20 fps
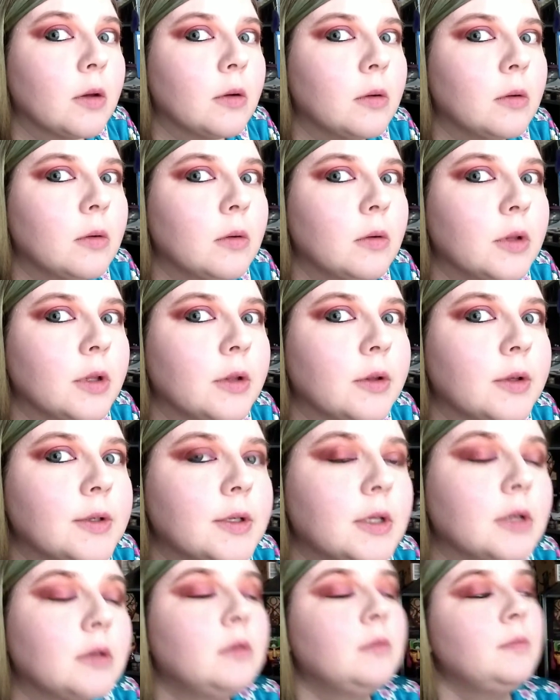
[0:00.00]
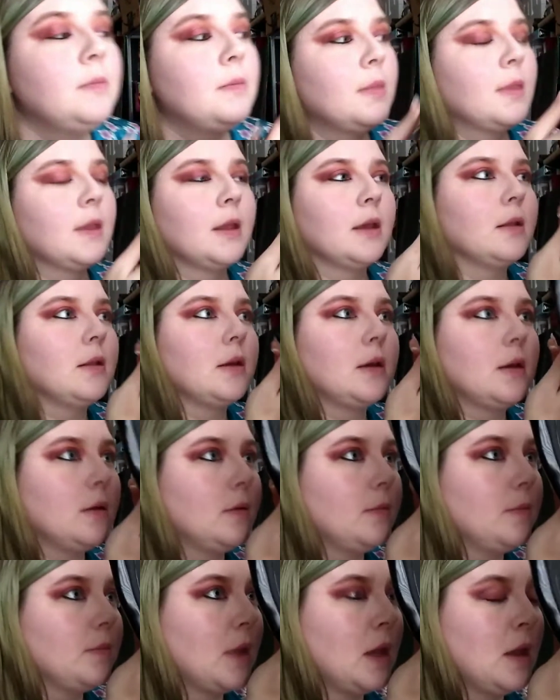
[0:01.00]
oh, that looks good. I like
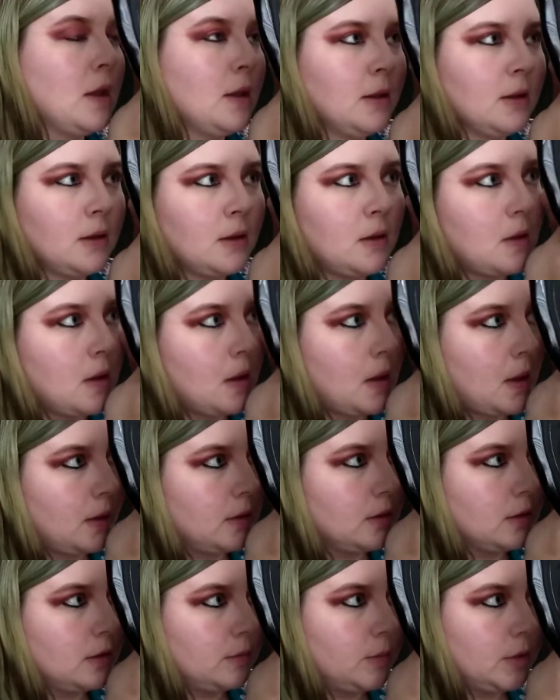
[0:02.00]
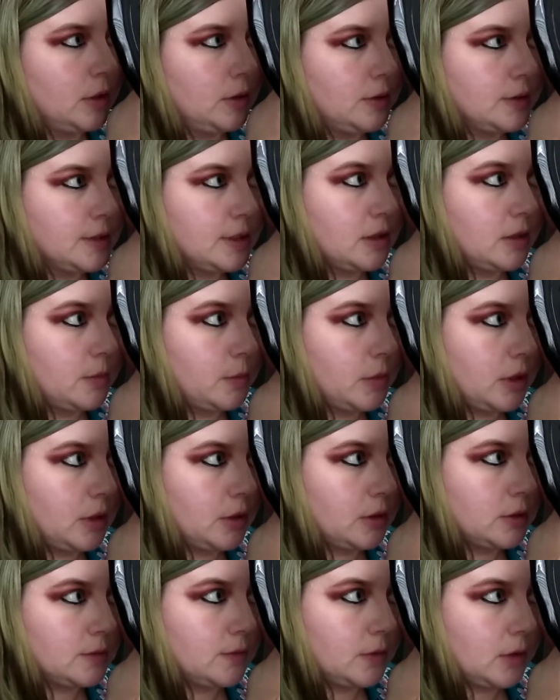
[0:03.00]
it. They've been using lip
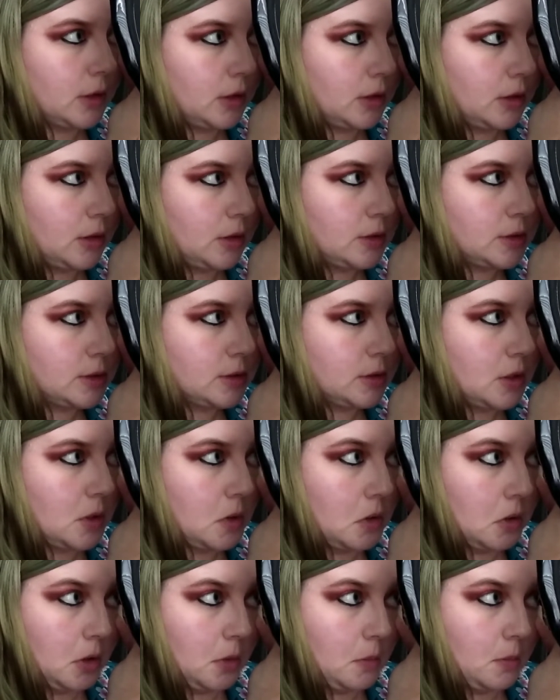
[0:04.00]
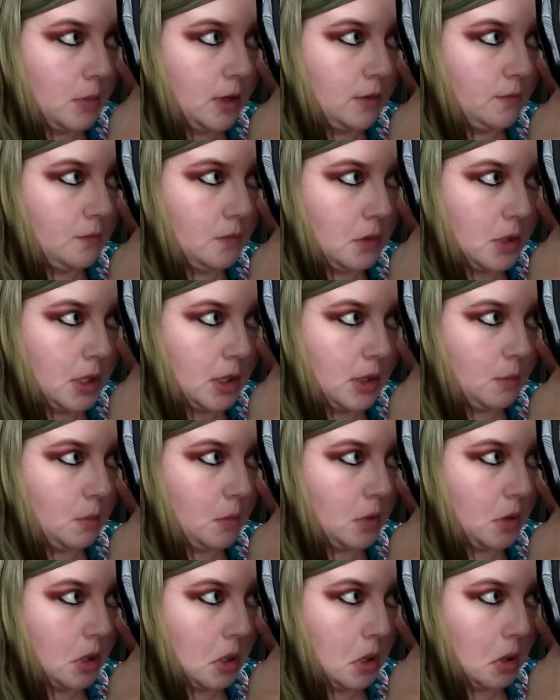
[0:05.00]
liners for eyeliners, so they're not really meant for that,
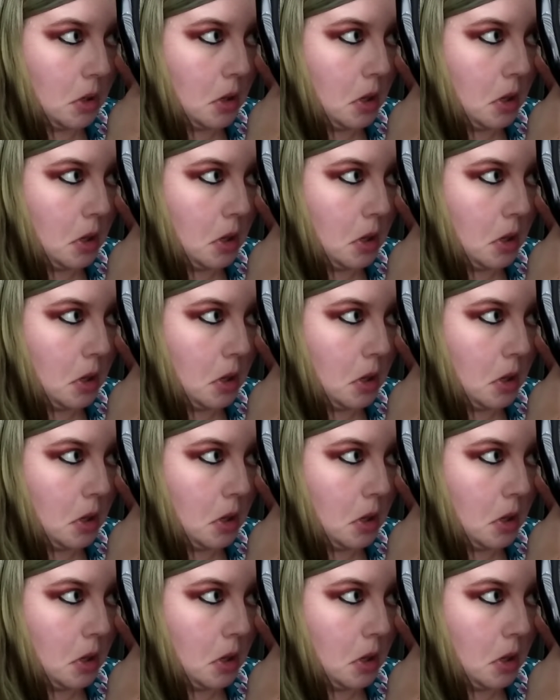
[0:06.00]
but